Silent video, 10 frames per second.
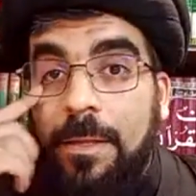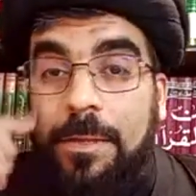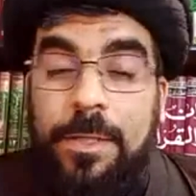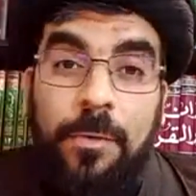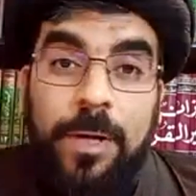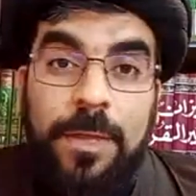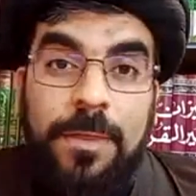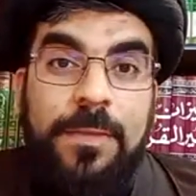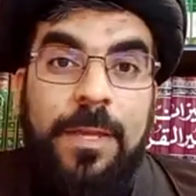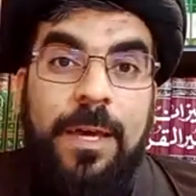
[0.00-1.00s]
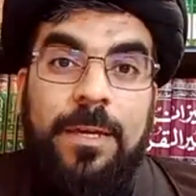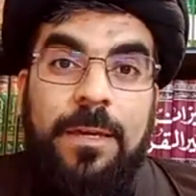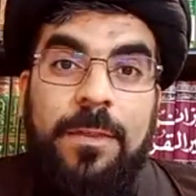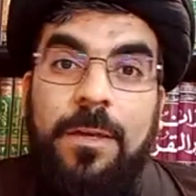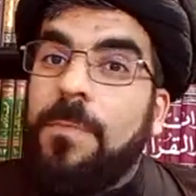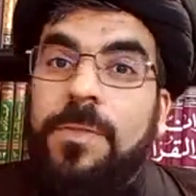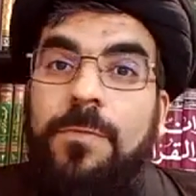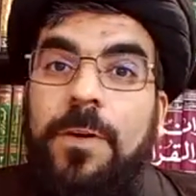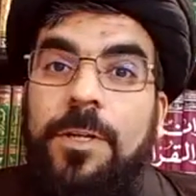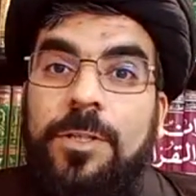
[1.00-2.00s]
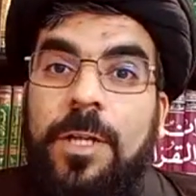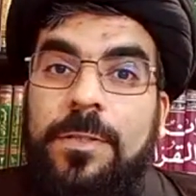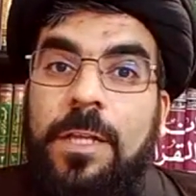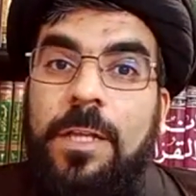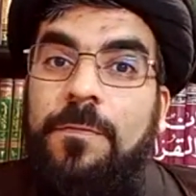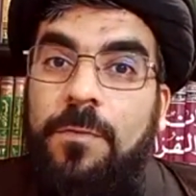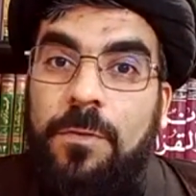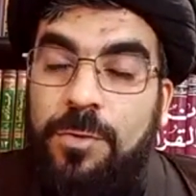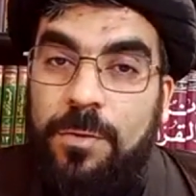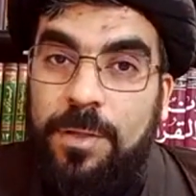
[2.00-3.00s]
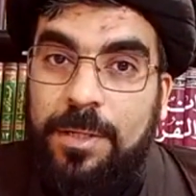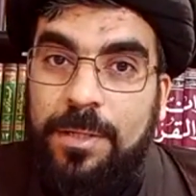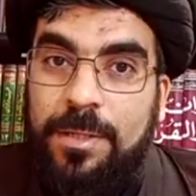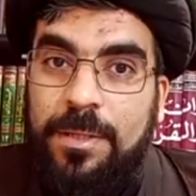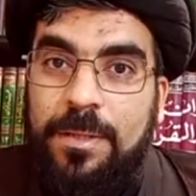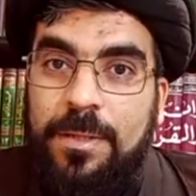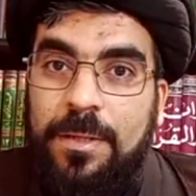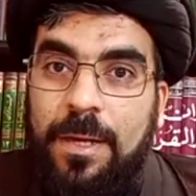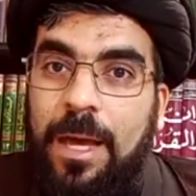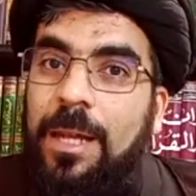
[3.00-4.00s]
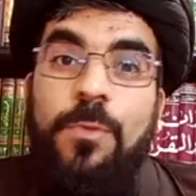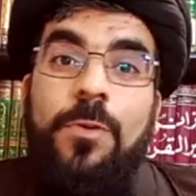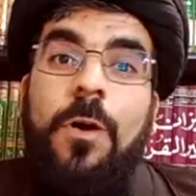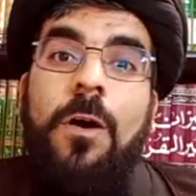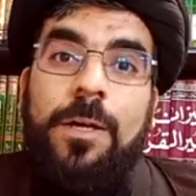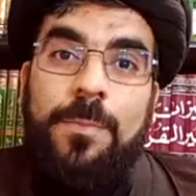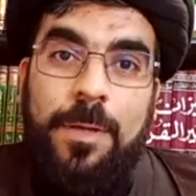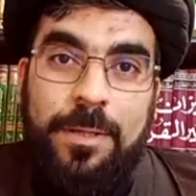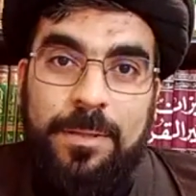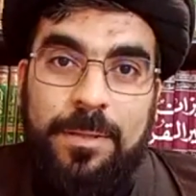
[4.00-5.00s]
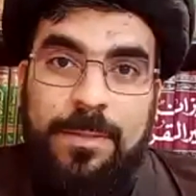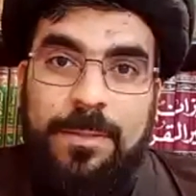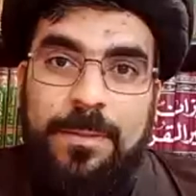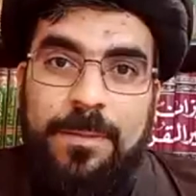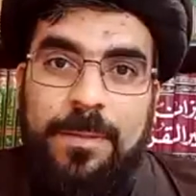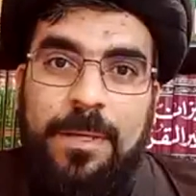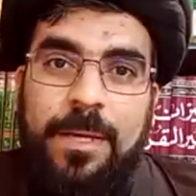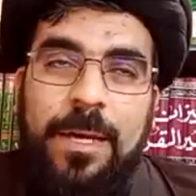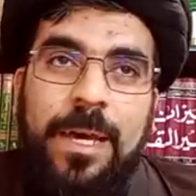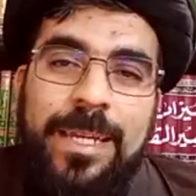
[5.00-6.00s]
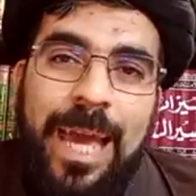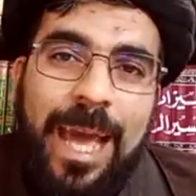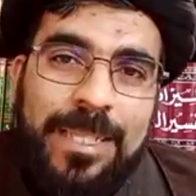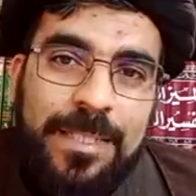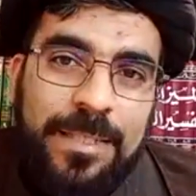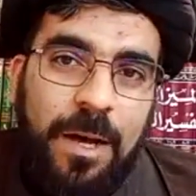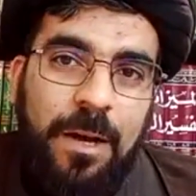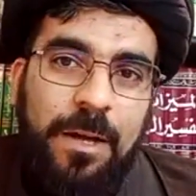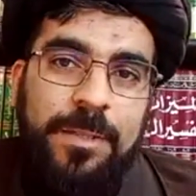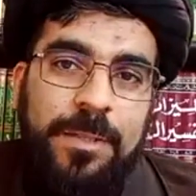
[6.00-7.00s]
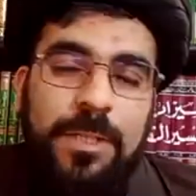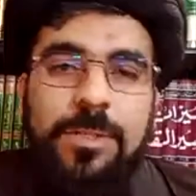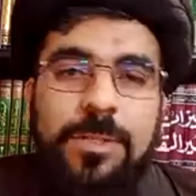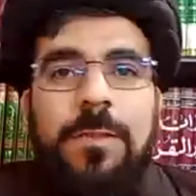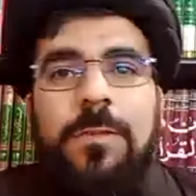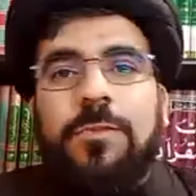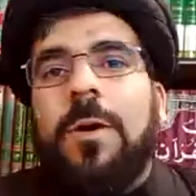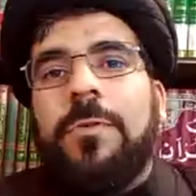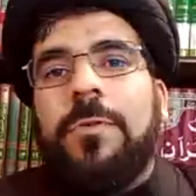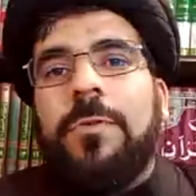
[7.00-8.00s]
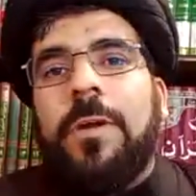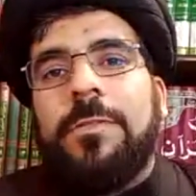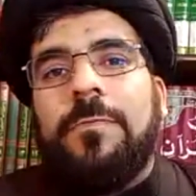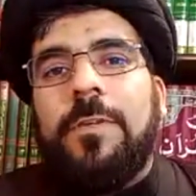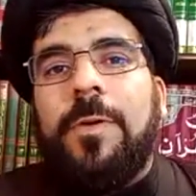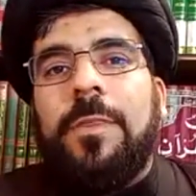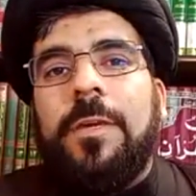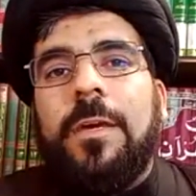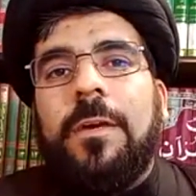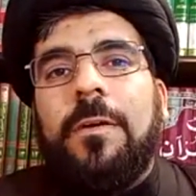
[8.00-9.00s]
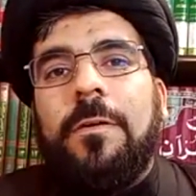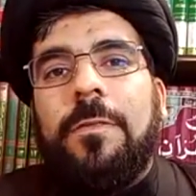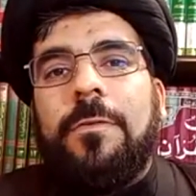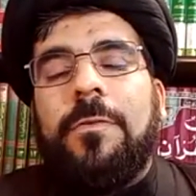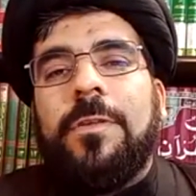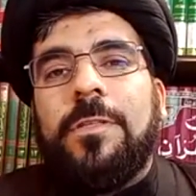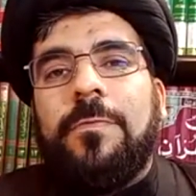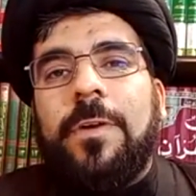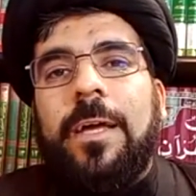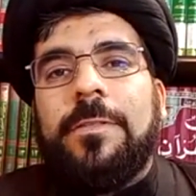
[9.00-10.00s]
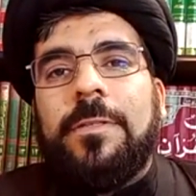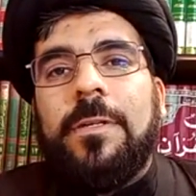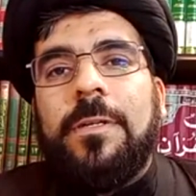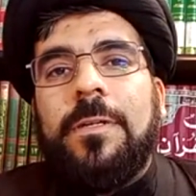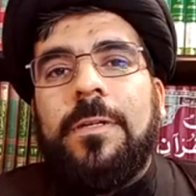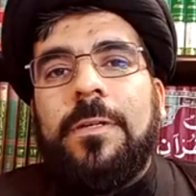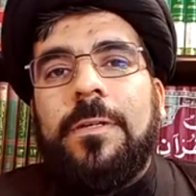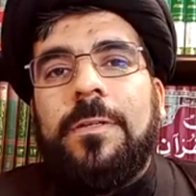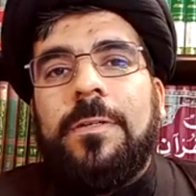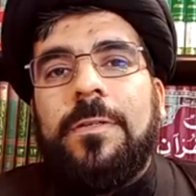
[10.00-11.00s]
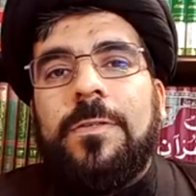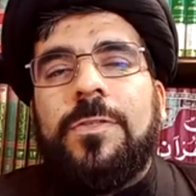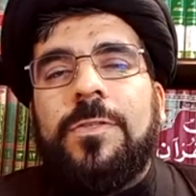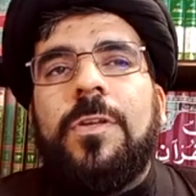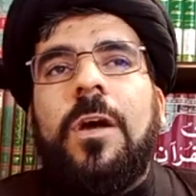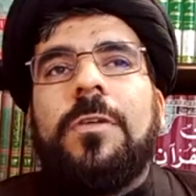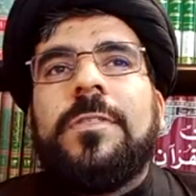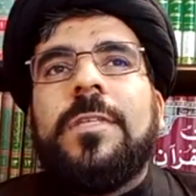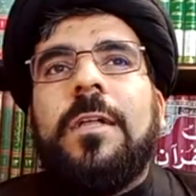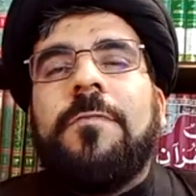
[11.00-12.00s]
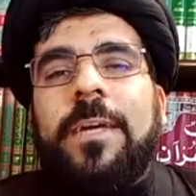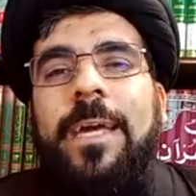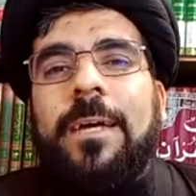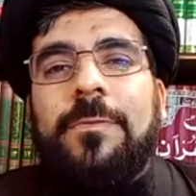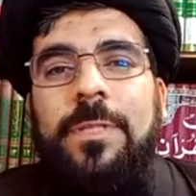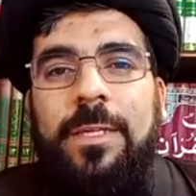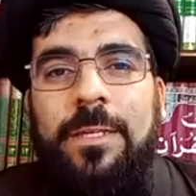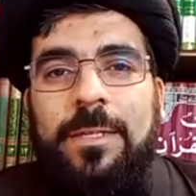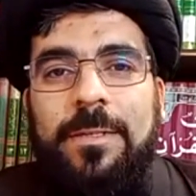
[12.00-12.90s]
During the day, the observation and self-controlling, al-muraqaba. And at night, inshallah, tomorrow night will be the third night of Qadr. Start self-accounting.